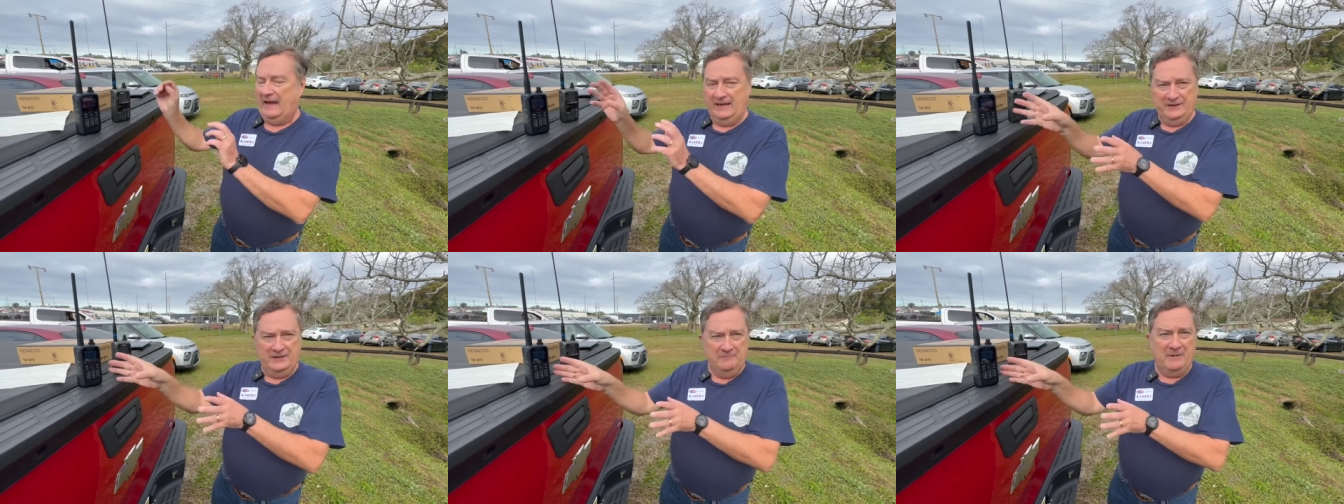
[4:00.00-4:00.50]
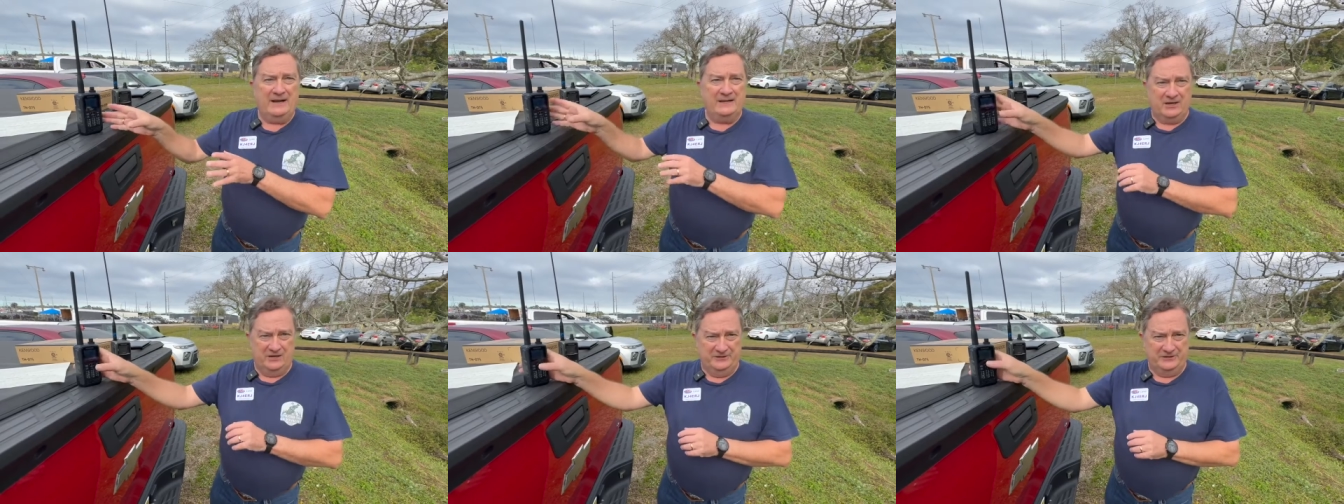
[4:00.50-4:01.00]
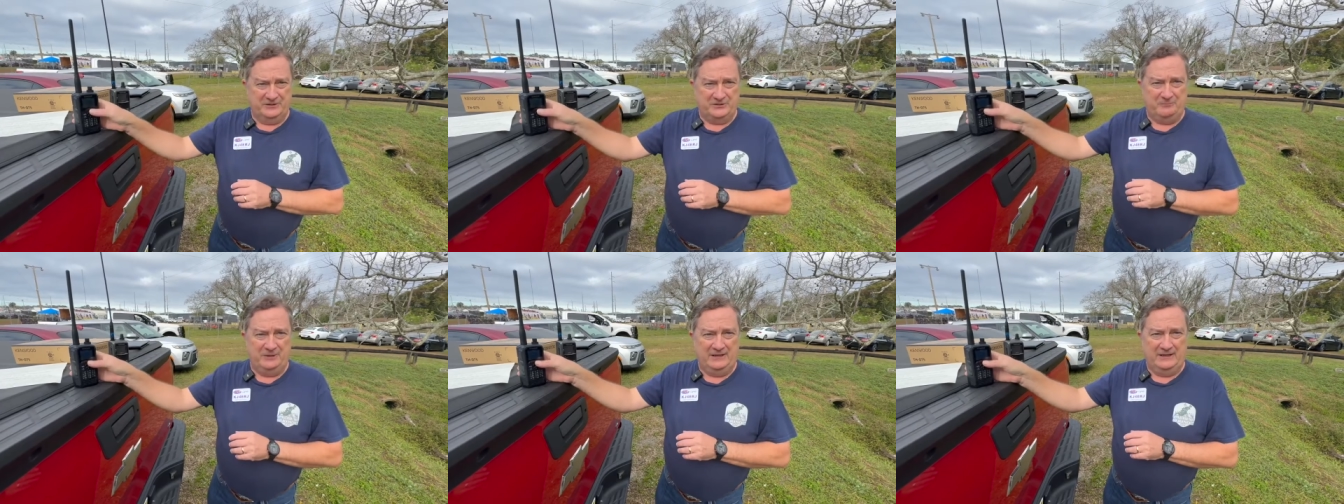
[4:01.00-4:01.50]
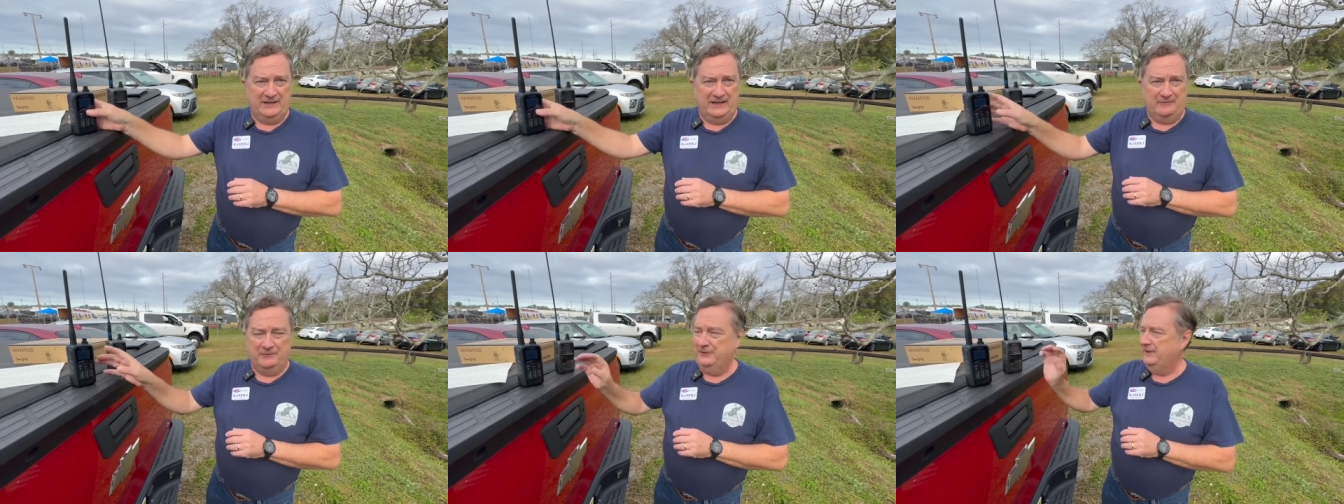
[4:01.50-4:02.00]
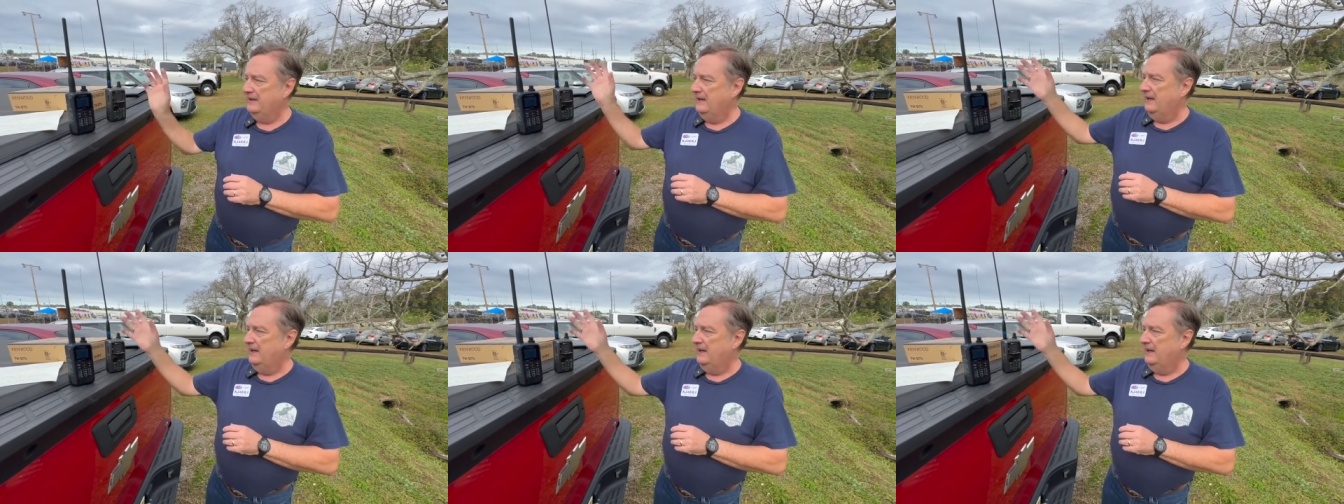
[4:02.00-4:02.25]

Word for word: and the MyCall digipeating enabled.